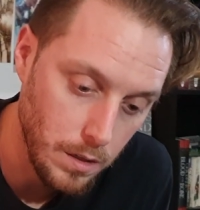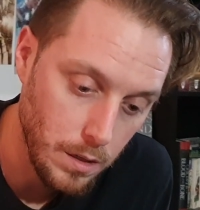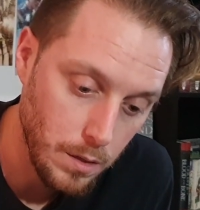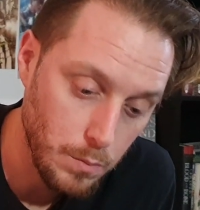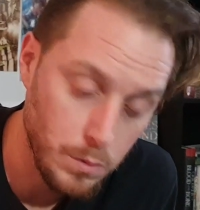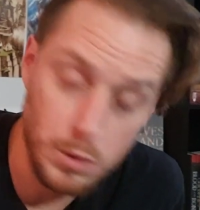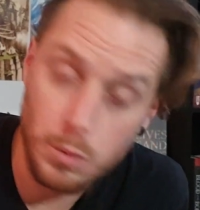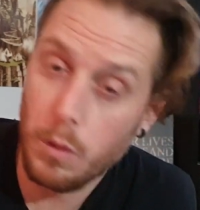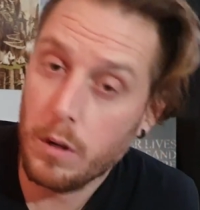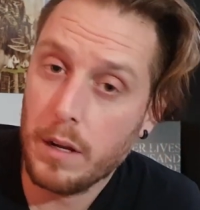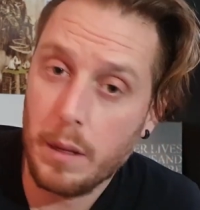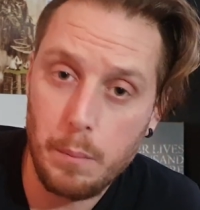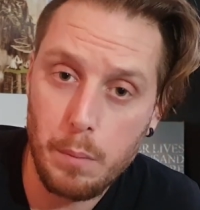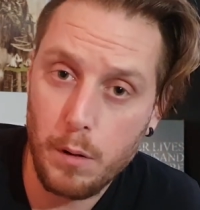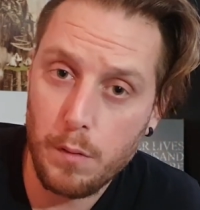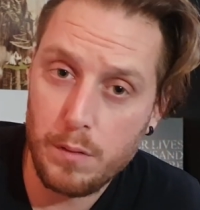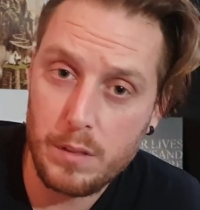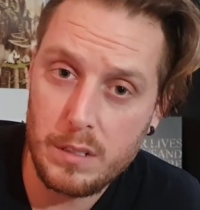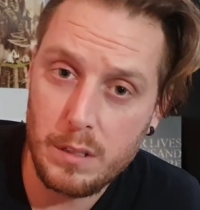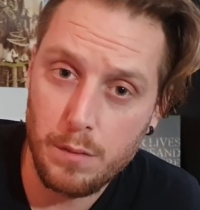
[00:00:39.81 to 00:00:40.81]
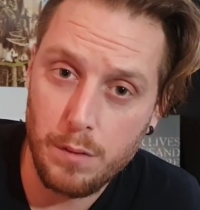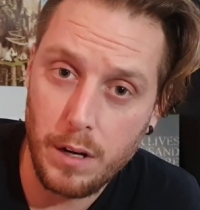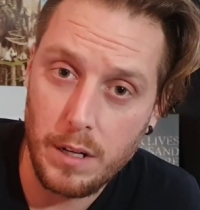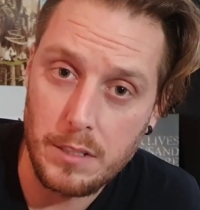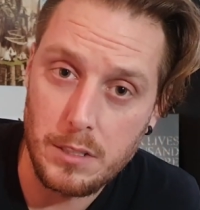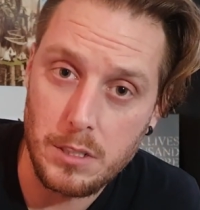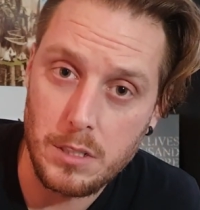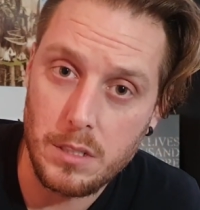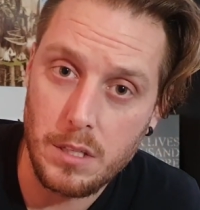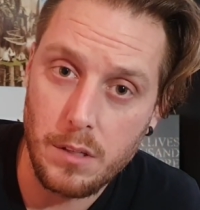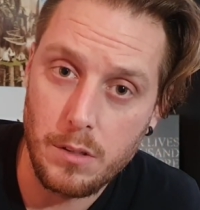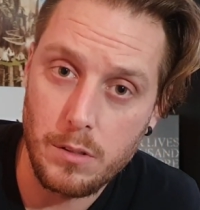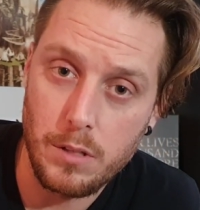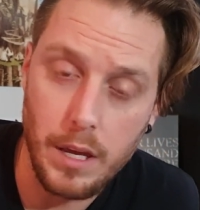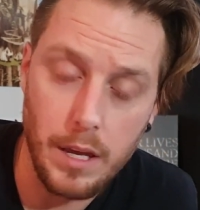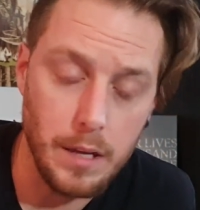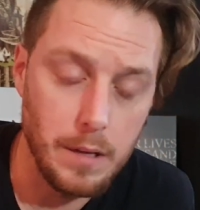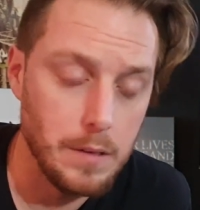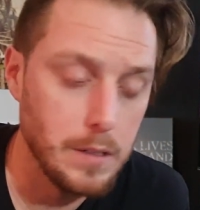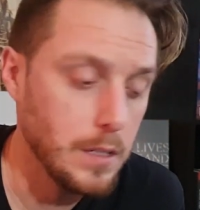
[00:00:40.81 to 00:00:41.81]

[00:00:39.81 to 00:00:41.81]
was working perfectly fine just the other day.